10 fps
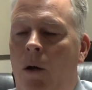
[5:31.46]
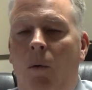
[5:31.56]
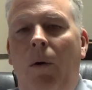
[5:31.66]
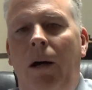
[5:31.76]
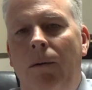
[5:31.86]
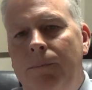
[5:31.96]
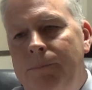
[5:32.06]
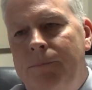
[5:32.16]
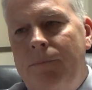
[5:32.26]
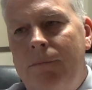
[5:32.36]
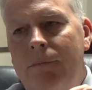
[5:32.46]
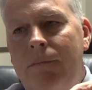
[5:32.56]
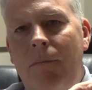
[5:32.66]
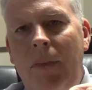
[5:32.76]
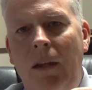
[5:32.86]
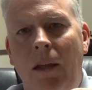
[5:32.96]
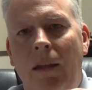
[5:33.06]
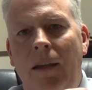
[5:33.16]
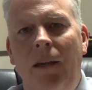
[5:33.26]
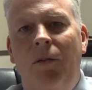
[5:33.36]
Well,
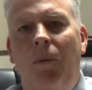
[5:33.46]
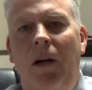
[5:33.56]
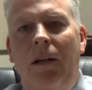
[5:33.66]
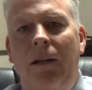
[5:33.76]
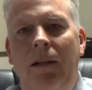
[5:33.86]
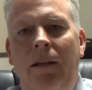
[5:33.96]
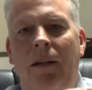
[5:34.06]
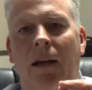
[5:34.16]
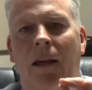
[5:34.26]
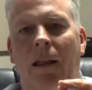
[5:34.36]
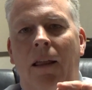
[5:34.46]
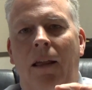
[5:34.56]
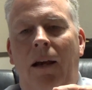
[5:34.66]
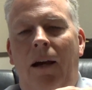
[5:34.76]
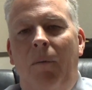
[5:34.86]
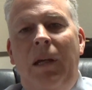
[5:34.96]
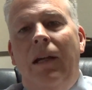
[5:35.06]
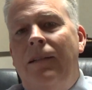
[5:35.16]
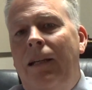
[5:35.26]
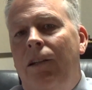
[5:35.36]
guess what?
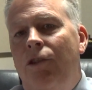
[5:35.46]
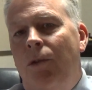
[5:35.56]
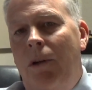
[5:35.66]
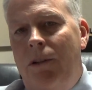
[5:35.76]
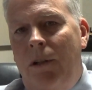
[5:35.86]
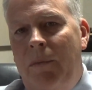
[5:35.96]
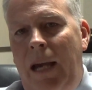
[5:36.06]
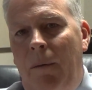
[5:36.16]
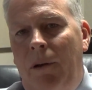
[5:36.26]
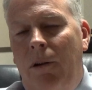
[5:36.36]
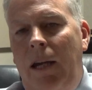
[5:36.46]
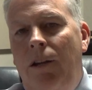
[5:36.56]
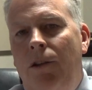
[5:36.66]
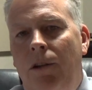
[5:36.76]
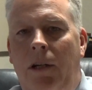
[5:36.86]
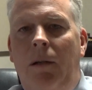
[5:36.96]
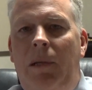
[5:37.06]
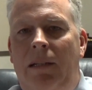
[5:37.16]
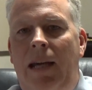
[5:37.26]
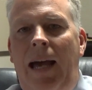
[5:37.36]
Because that's a short-term capital gain, you're going to
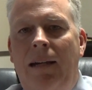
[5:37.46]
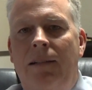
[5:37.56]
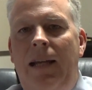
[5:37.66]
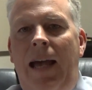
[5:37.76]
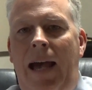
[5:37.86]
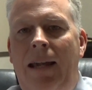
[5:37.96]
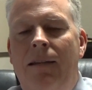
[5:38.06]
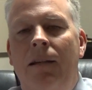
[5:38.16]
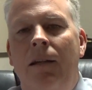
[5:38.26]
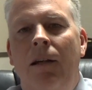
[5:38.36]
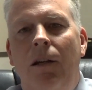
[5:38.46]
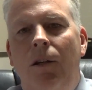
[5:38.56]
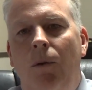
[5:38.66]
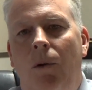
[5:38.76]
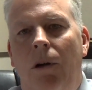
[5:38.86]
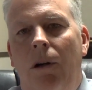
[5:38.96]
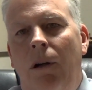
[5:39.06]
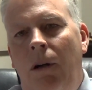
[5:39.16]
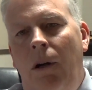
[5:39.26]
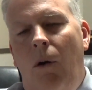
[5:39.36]
be taxed at
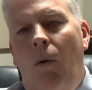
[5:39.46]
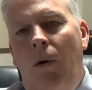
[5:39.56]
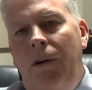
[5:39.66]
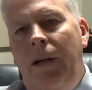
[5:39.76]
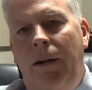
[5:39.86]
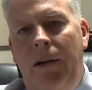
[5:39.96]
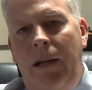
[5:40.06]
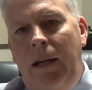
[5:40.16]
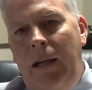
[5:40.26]
your ordinary